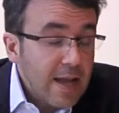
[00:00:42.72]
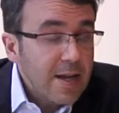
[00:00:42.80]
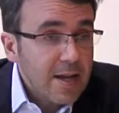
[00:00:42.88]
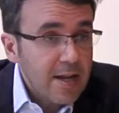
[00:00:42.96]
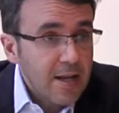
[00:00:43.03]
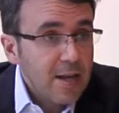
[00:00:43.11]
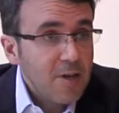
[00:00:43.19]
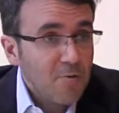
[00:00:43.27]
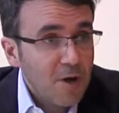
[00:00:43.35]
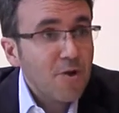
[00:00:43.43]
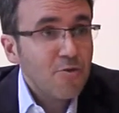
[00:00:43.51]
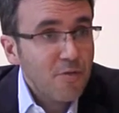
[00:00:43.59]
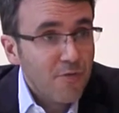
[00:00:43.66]
technically,
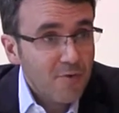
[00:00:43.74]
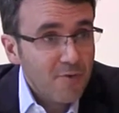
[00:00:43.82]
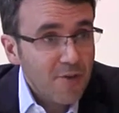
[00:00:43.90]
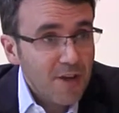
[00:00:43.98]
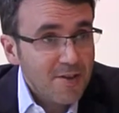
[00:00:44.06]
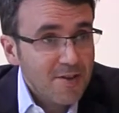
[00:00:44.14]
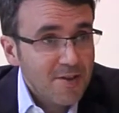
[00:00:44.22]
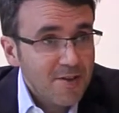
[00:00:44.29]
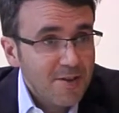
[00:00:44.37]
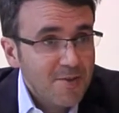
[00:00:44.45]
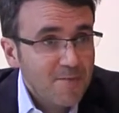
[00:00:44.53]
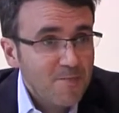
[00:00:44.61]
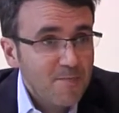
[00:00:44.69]
you cannot default on that.
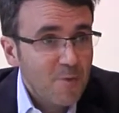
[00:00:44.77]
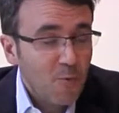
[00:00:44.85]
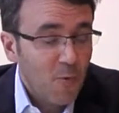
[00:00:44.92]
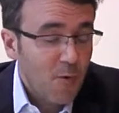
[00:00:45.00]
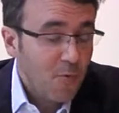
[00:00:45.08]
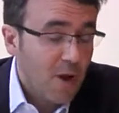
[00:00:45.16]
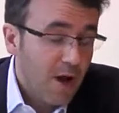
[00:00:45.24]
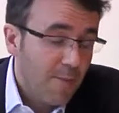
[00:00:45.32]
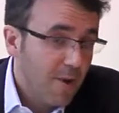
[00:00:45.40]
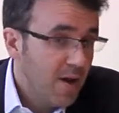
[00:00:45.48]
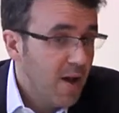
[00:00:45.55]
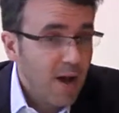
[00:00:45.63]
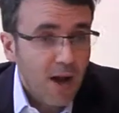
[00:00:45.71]
What will
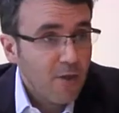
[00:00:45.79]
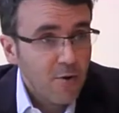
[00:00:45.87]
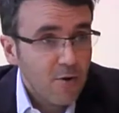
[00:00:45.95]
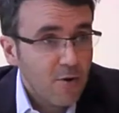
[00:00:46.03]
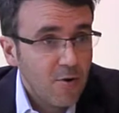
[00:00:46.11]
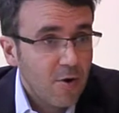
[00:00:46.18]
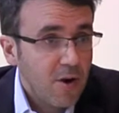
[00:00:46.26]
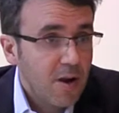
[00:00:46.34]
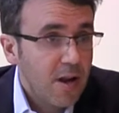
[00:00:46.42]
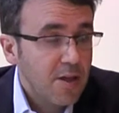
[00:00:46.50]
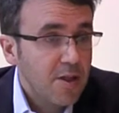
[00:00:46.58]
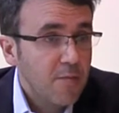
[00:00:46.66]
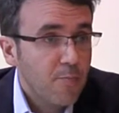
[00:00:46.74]
happen? I don't know.
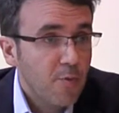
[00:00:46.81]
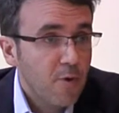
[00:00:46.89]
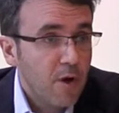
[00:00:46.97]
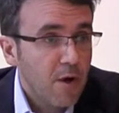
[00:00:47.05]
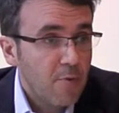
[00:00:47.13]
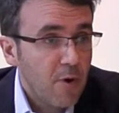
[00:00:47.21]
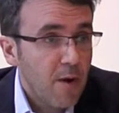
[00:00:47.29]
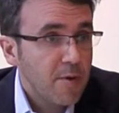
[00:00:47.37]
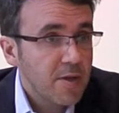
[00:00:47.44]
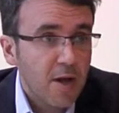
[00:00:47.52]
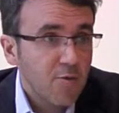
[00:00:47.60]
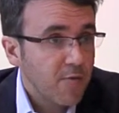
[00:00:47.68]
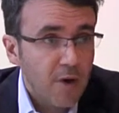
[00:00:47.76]
Unless they pull a
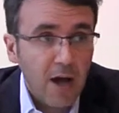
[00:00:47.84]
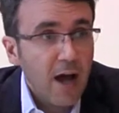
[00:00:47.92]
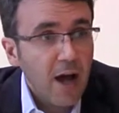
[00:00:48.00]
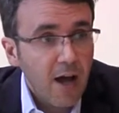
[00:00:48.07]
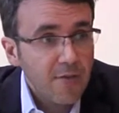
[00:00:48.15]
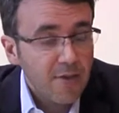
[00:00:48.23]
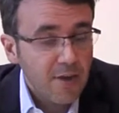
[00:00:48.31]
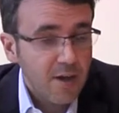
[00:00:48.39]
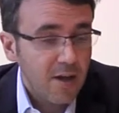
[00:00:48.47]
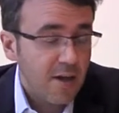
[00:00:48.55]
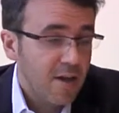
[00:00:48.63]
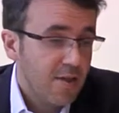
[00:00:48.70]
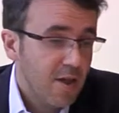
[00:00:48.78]
rabbit out of a hat,
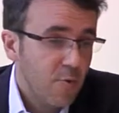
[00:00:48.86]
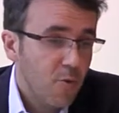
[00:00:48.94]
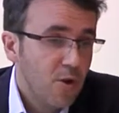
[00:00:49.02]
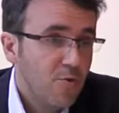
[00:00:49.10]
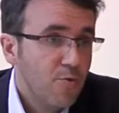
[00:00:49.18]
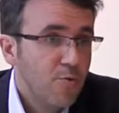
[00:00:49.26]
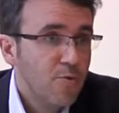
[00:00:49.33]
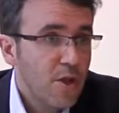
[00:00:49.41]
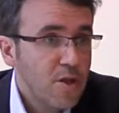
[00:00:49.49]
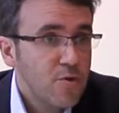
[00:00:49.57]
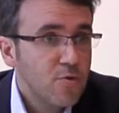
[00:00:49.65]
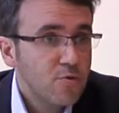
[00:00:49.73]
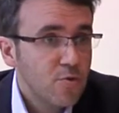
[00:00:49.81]
they will do
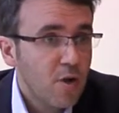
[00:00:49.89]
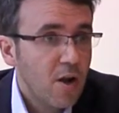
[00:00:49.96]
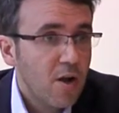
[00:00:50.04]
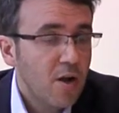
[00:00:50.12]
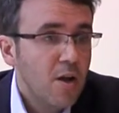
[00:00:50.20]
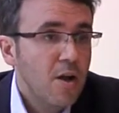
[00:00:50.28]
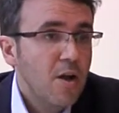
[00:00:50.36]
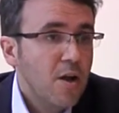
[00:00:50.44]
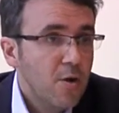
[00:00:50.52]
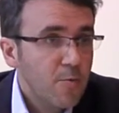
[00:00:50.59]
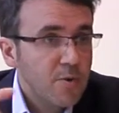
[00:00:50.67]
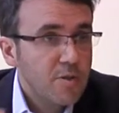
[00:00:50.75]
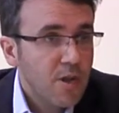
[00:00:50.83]
the usual
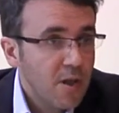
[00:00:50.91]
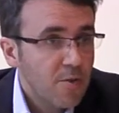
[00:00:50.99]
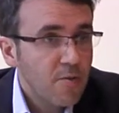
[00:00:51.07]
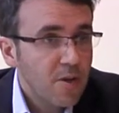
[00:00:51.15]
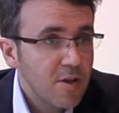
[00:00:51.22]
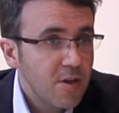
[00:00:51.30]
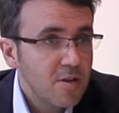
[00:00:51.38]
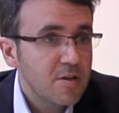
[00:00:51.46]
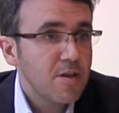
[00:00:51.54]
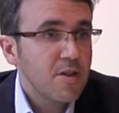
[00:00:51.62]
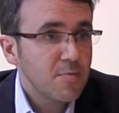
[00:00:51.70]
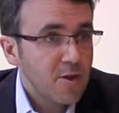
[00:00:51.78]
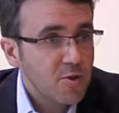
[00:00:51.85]
rescheduling,
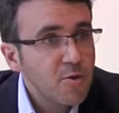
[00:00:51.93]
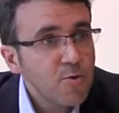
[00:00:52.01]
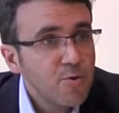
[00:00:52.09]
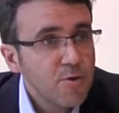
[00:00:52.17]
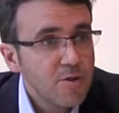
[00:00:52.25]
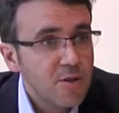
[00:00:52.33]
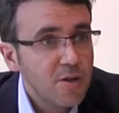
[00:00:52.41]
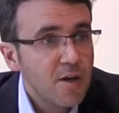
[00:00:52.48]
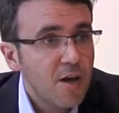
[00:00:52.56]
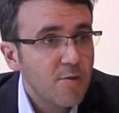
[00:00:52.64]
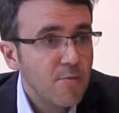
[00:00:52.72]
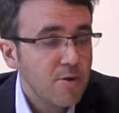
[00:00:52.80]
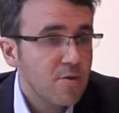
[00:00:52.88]
extending maturity
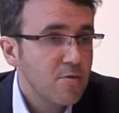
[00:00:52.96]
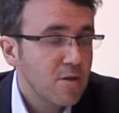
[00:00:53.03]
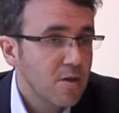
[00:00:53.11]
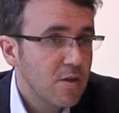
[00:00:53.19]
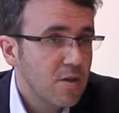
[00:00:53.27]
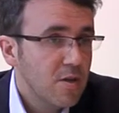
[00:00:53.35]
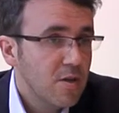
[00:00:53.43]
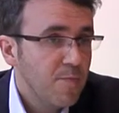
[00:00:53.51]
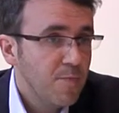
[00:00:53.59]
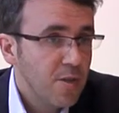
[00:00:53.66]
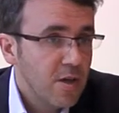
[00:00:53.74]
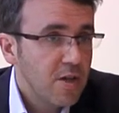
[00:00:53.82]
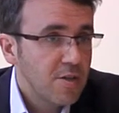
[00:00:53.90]
and reducing
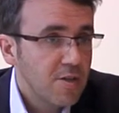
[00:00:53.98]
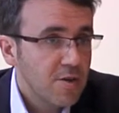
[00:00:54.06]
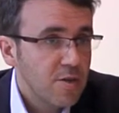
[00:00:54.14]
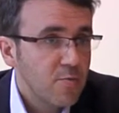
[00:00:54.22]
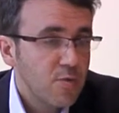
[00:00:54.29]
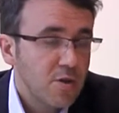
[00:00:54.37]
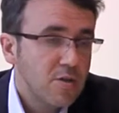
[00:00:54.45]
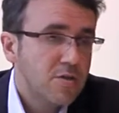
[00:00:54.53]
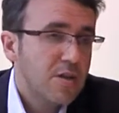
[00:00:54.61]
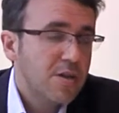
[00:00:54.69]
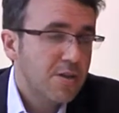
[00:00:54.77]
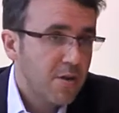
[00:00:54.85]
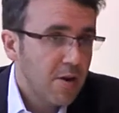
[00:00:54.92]
interest,
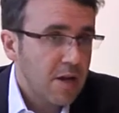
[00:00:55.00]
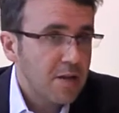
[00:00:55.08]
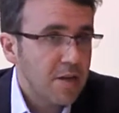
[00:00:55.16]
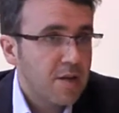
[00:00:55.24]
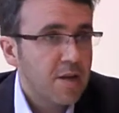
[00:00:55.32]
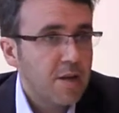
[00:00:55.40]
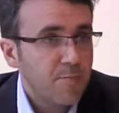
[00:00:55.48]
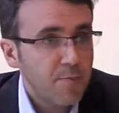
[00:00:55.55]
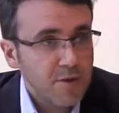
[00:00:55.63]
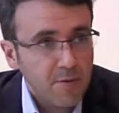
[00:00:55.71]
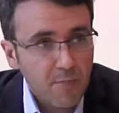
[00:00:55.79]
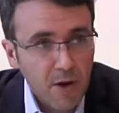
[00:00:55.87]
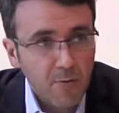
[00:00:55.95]
which indirectly is a net
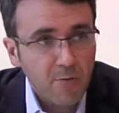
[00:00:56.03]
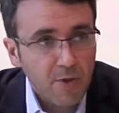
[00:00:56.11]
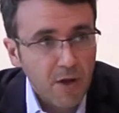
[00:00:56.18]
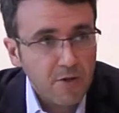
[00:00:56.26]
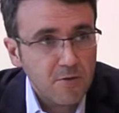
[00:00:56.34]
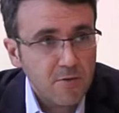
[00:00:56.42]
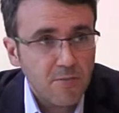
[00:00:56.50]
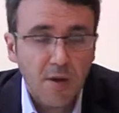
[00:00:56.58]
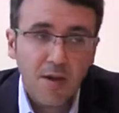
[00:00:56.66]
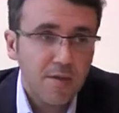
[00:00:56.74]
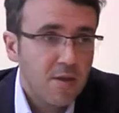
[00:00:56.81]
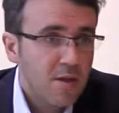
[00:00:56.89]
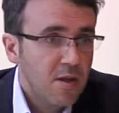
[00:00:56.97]
present value reduction.
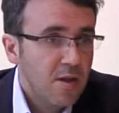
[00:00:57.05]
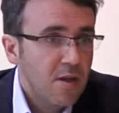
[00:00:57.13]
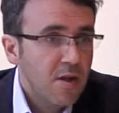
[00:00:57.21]
But